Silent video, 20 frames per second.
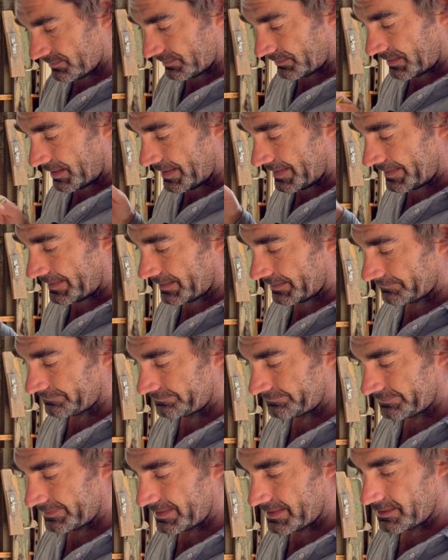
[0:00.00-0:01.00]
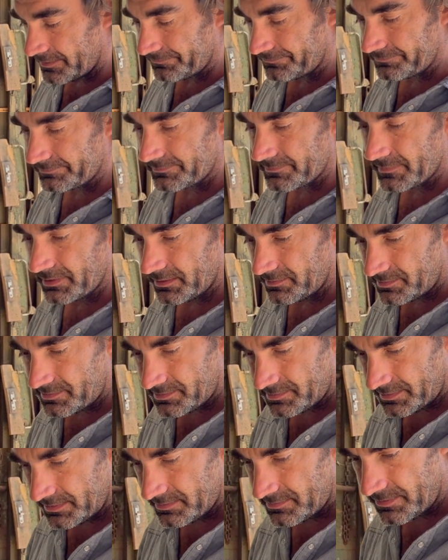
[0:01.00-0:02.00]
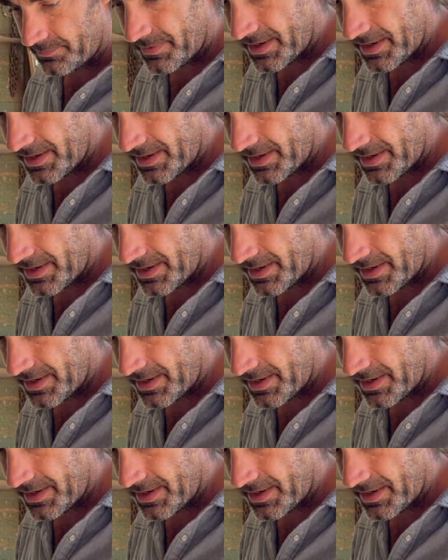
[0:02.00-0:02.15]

Lining. Now, this is the